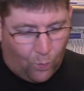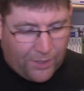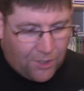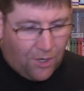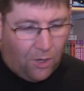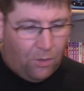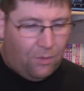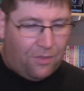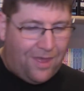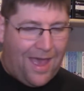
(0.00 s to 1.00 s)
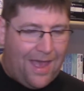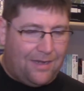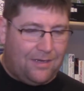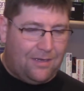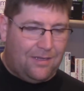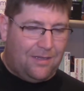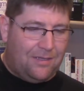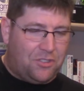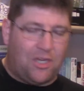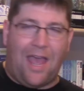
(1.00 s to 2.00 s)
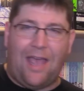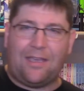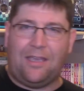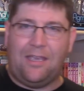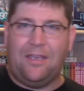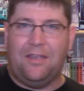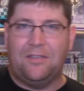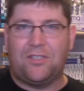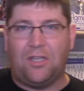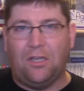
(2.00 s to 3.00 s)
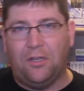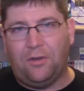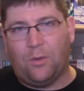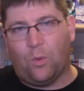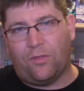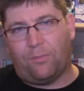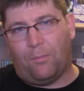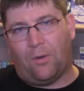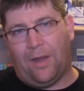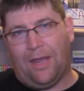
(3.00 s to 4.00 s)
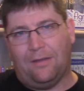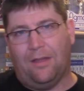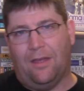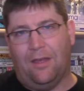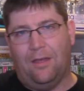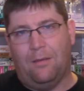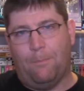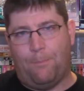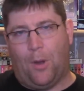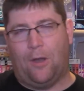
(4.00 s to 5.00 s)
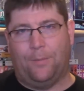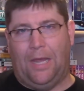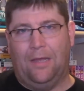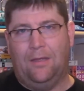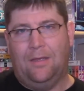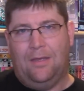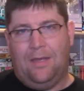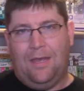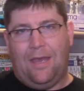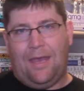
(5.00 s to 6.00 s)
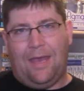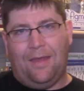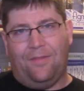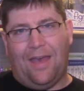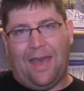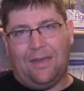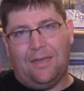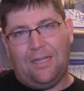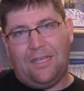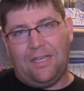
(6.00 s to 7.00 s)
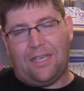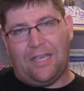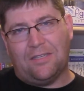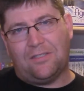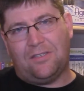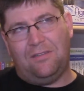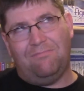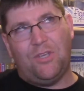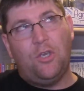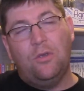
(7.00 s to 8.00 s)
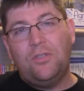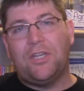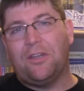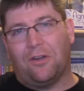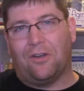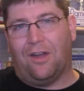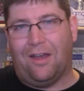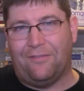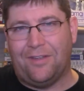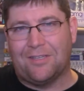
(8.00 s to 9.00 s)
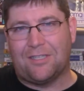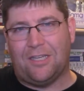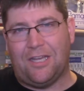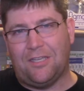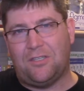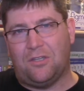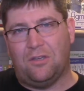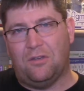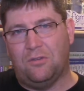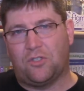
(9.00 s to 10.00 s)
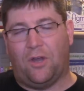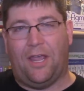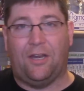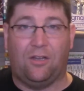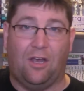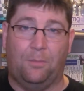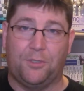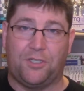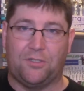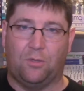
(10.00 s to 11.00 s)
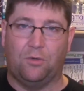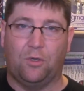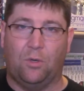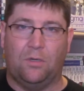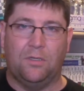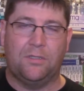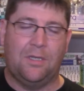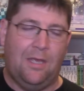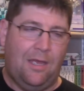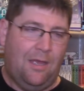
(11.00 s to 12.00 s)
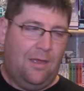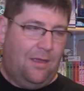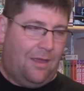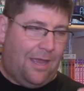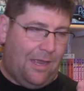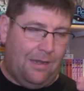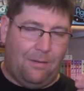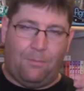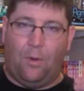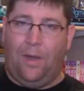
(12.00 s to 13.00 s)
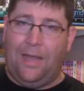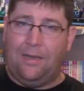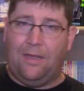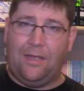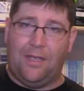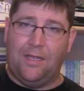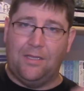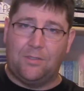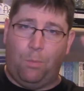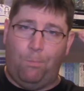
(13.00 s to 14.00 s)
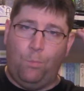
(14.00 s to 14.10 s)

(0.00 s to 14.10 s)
we know that Jack is colluding with Miranda Barma and that he's using her obviously to try and accomplish his own goals. And Miranda is